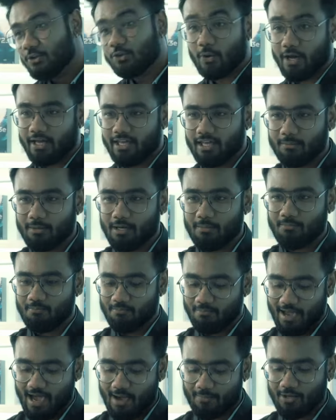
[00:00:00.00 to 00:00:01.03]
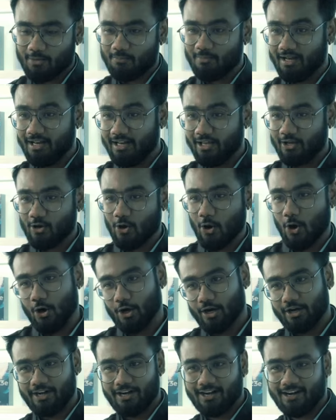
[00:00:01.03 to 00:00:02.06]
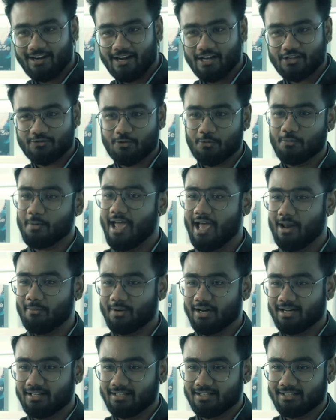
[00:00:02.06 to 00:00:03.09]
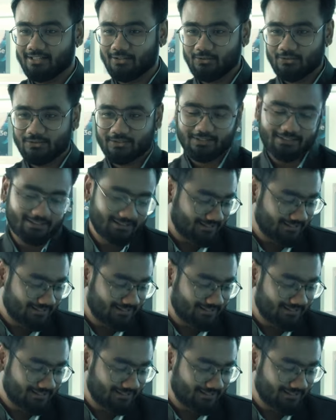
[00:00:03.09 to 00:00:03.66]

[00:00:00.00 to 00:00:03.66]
Sure ma'am. Let me help you with the billing and data transfer.